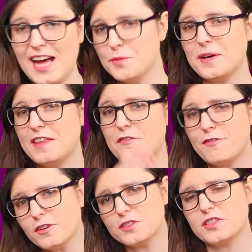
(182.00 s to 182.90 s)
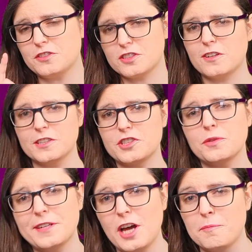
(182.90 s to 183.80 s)
And when they first started
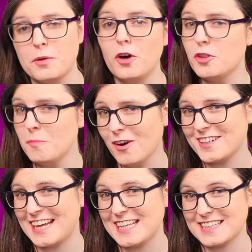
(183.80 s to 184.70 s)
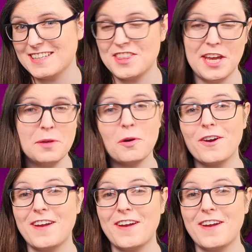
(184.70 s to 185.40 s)
showing up on the market, they were